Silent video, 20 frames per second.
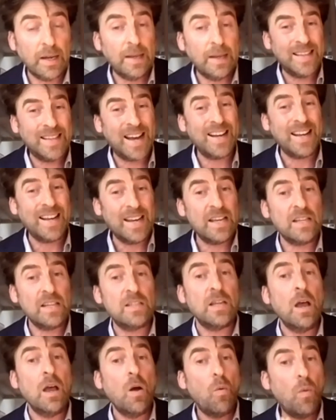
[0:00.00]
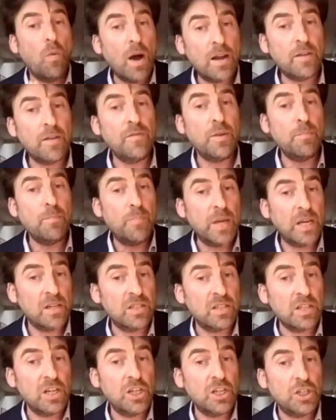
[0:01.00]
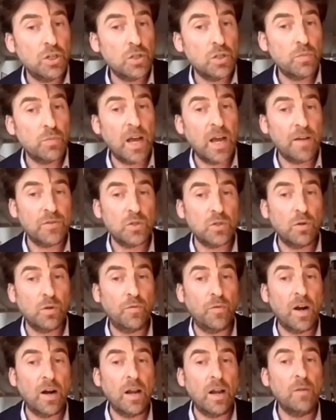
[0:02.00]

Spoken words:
And that is one of the biggest issues we have so far.